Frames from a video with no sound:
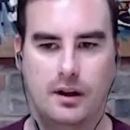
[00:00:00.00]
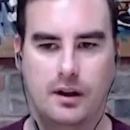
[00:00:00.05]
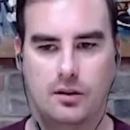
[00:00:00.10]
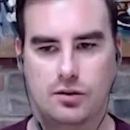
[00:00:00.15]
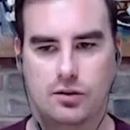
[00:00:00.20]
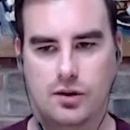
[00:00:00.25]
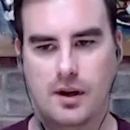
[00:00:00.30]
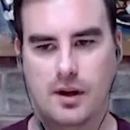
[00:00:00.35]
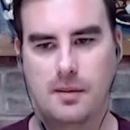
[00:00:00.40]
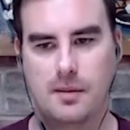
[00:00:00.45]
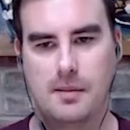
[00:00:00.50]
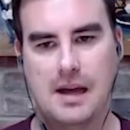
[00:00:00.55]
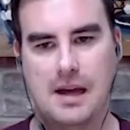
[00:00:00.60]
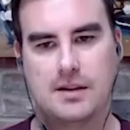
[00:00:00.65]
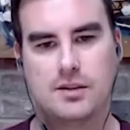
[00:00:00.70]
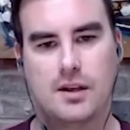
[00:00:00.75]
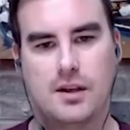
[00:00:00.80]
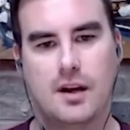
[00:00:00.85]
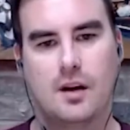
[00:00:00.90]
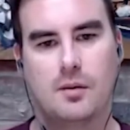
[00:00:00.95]
And you're trying to
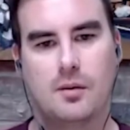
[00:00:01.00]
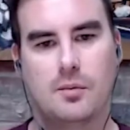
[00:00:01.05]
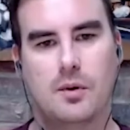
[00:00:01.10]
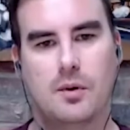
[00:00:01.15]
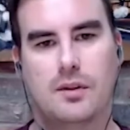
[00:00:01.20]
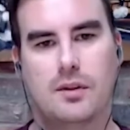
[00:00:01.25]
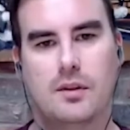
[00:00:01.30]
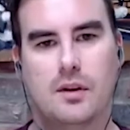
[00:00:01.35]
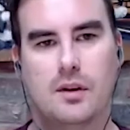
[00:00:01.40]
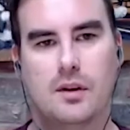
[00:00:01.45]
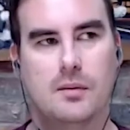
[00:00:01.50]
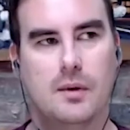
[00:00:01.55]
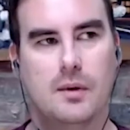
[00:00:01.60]
match that up with the